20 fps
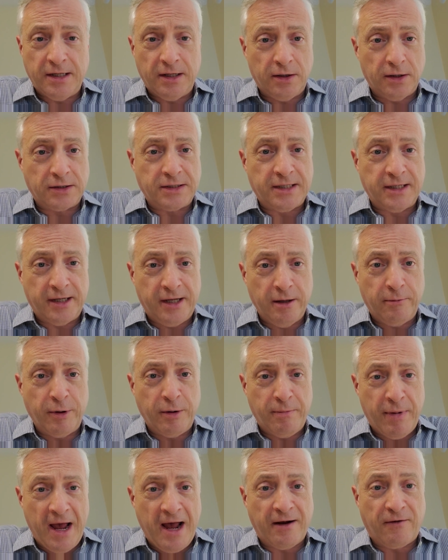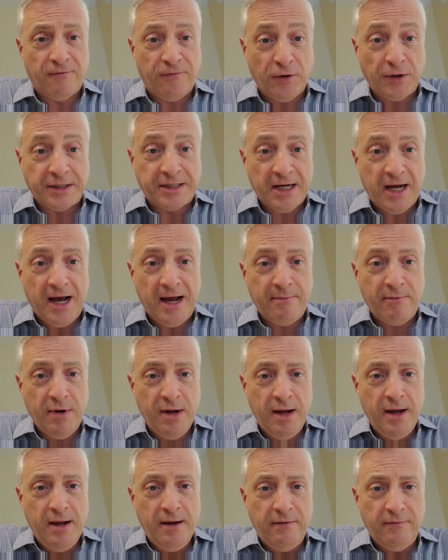and it looks like he'll be back full-time
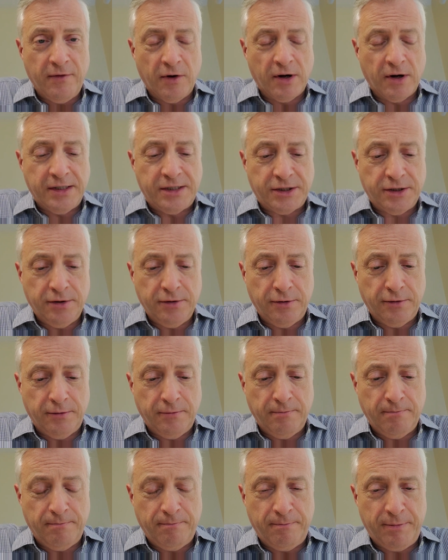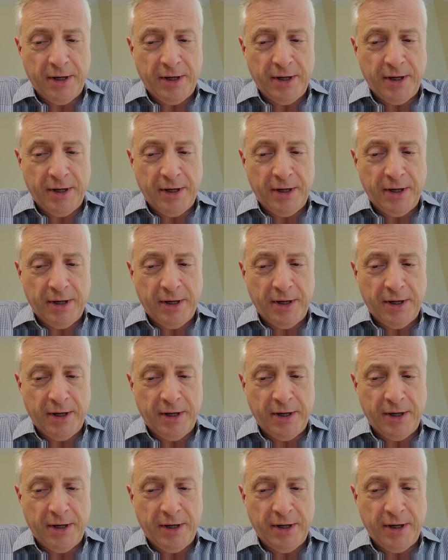very soon.